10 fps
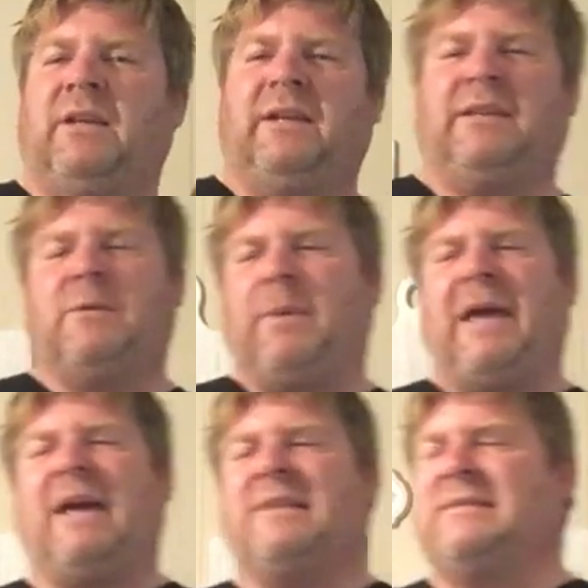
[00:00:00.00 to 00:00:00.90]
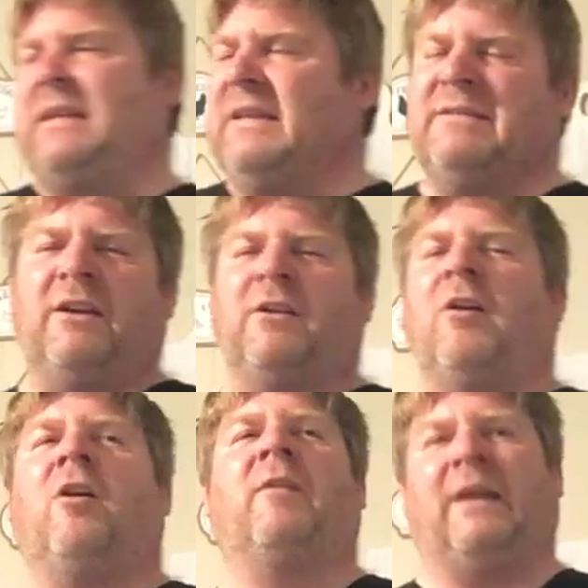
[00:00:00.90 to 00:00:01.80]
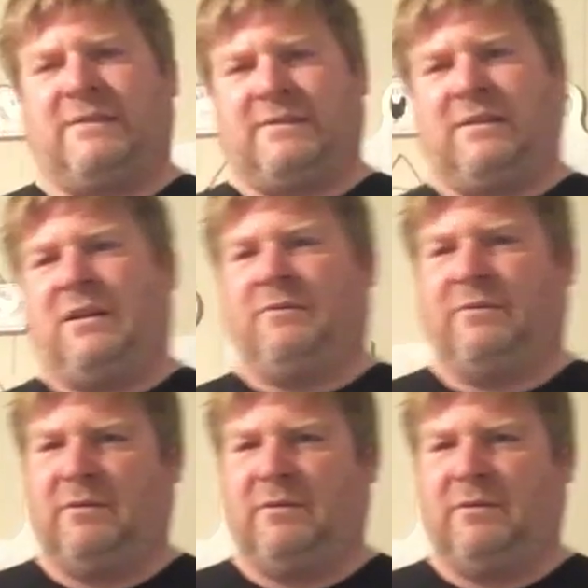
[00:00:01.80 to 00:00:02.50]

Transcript: in the past. He had done all that stuff.